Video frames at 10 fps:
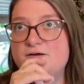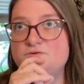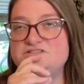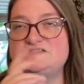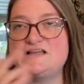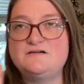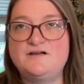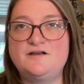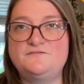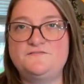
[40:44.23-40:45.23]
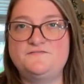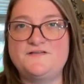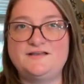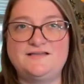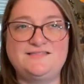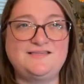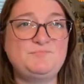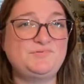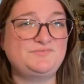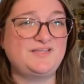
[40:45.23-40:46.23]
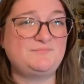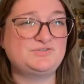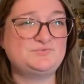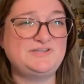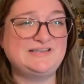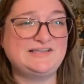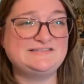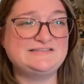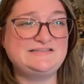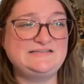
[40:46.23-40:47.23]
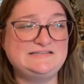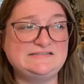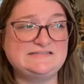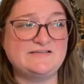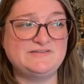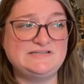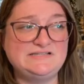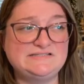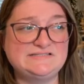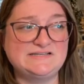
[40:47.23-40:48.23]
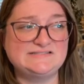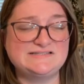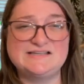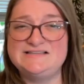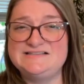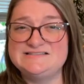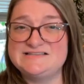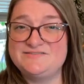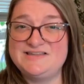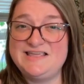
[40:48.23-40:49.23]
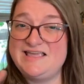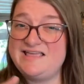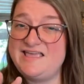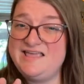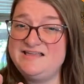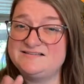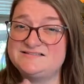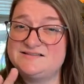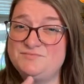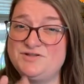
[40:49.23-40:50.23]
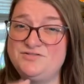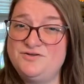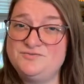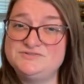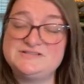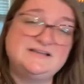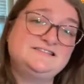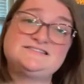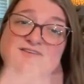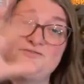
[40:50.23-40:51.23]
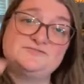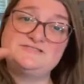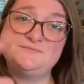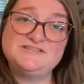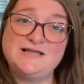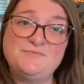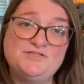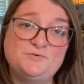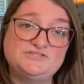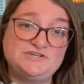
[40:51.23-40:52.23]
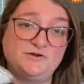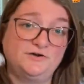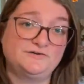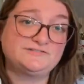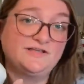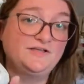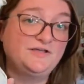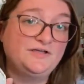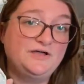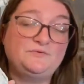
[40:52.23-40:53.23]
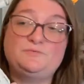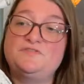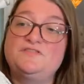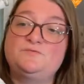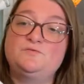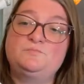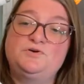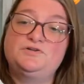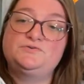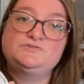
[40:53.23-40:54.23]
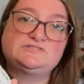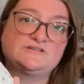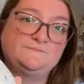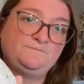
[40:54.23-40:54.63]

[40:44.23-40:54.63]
was a decorator for Fenton, I think like between 1976 to 1978, something along those lines. So sometime in those years was when this was produced.